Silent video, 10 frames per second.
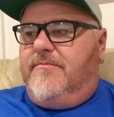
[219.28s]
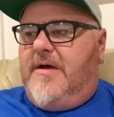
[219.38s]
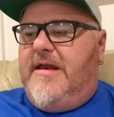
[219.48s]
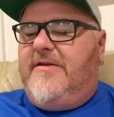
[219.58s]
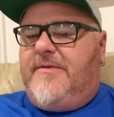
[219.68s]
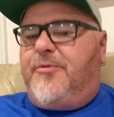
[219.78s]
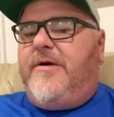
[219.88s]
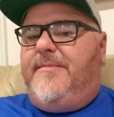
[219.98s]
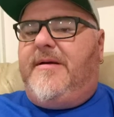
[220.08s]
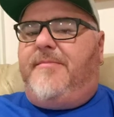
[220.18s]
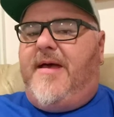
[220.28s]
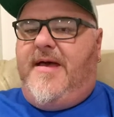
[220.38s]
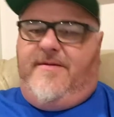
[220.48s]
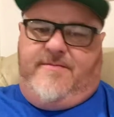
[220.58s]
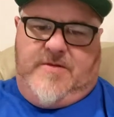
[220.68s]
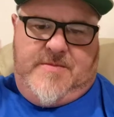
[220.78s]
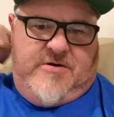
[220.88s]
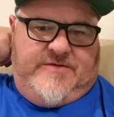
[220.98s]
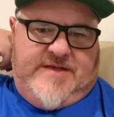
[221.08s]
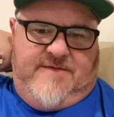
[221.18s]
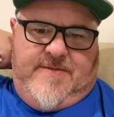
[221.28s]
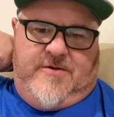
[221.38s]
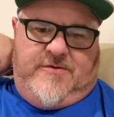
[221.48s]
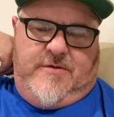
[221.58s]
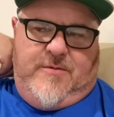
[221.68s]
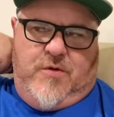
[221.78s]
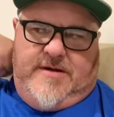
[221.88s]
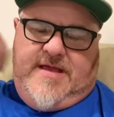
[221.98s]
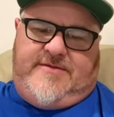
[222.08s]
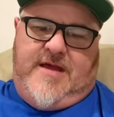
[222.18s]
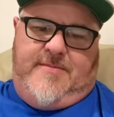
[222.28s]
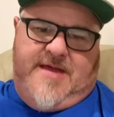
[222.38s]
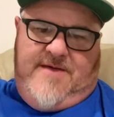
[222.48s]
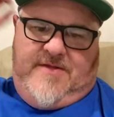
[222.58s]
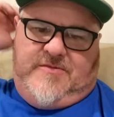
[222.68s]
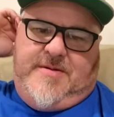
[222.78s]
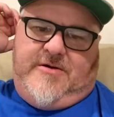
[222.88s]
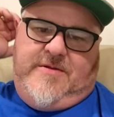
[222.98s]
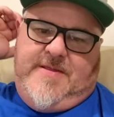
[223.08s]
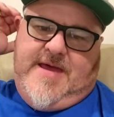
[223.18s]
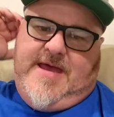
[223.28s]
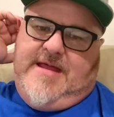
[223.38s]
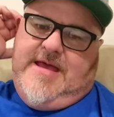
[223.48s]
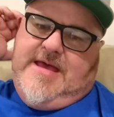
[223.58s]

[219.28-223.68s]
And it is a pretty big bed, the Mira 7. There's only one desktop they have that's bigger than that.